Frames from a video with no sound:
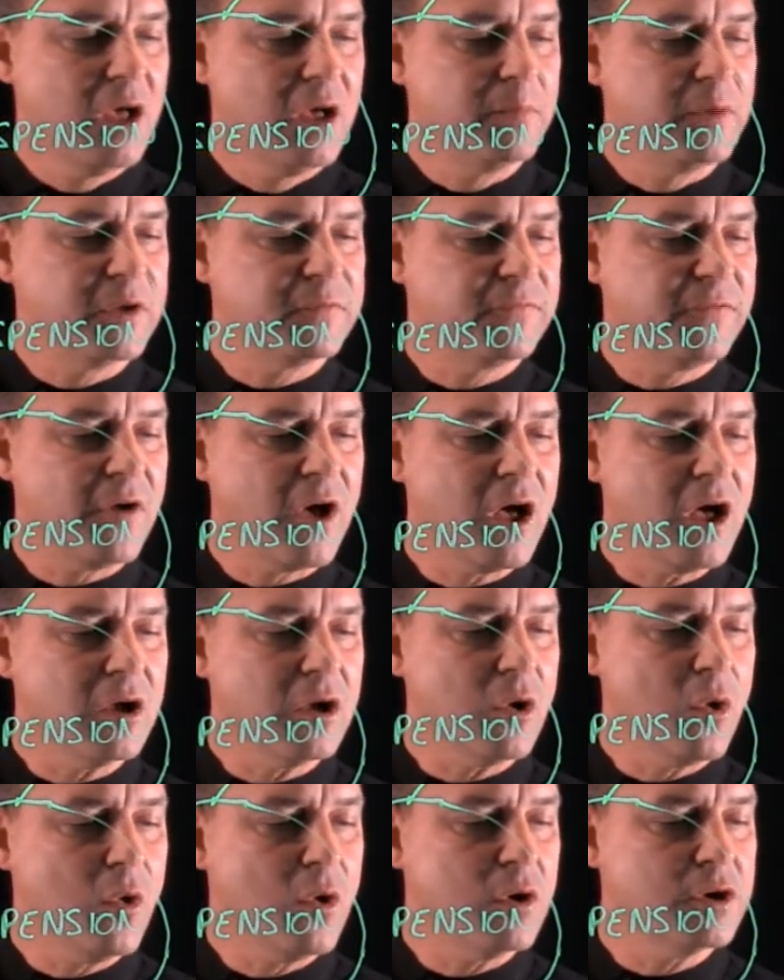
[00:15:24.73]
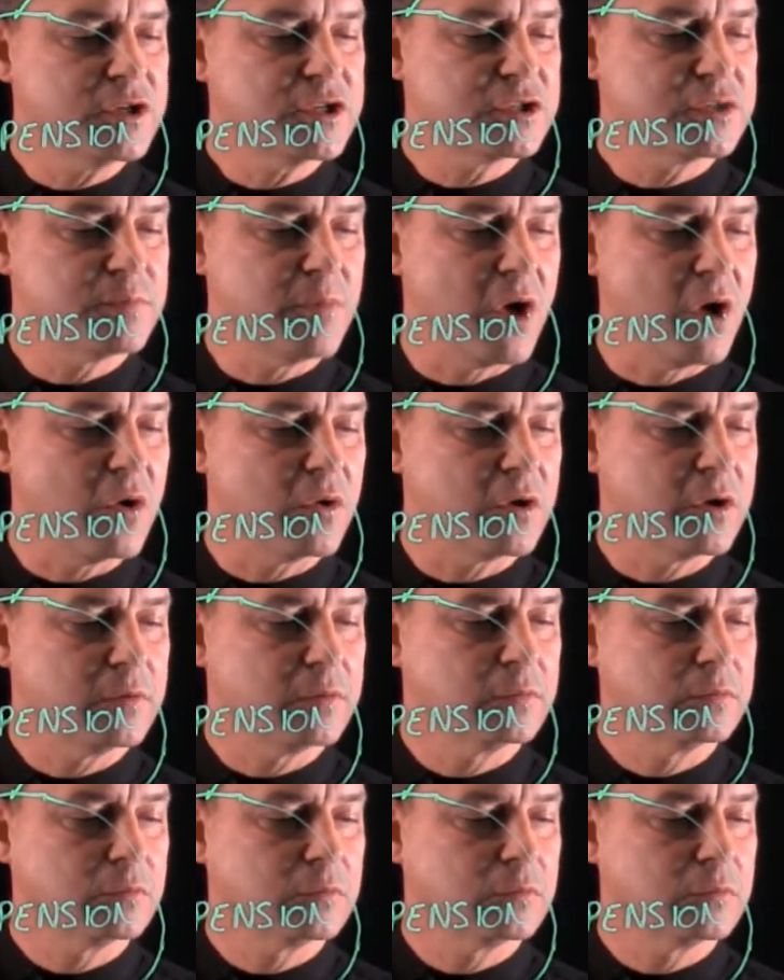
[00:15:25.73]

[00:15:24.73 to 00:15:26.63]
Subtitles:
But fog or smoke.